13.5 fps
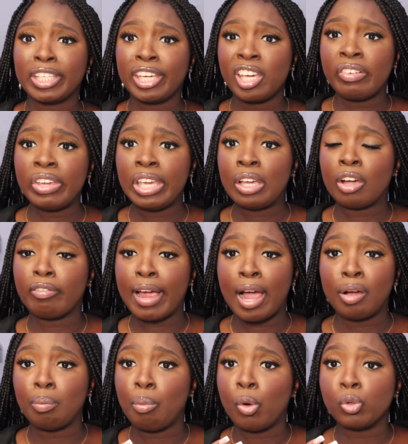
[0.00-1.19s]
carrying
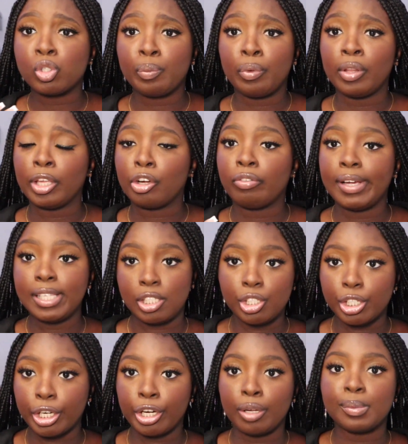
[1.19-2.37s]
around multiple and crazy
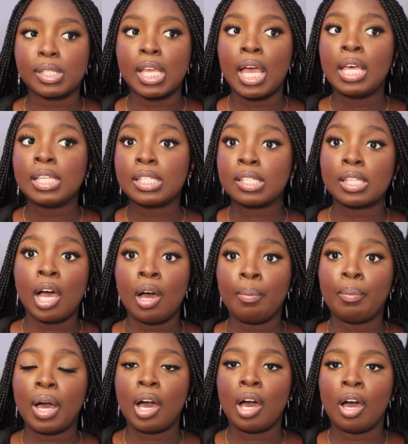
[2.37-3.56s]
germs,
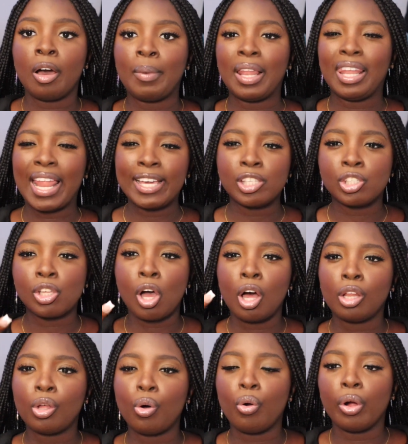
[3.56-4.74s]
some
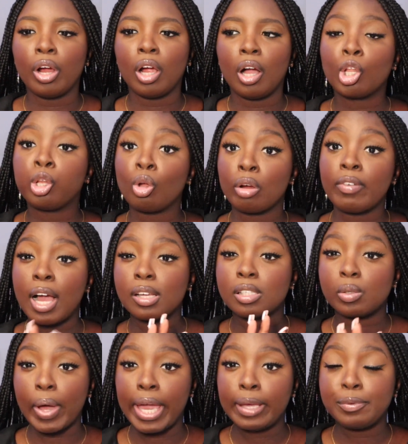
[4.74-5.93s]
Lysol or
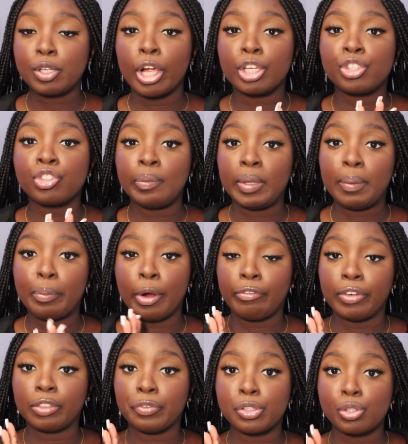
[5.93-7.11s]
Clorox wipes are extremely
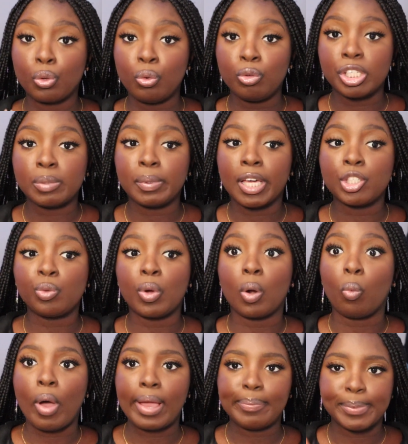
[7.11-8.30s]
perfect for school, just because you want to
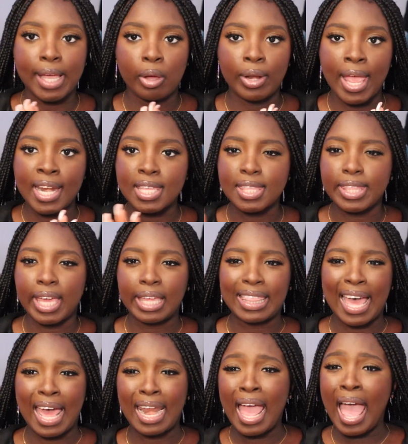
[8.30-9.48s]
wipe down anything that